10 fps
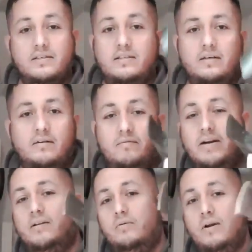just your
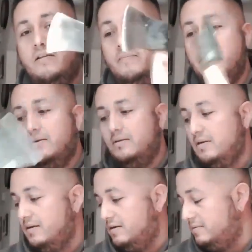regular
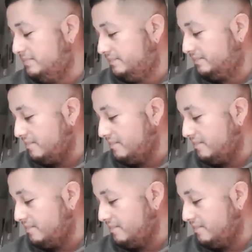run-of-the-mill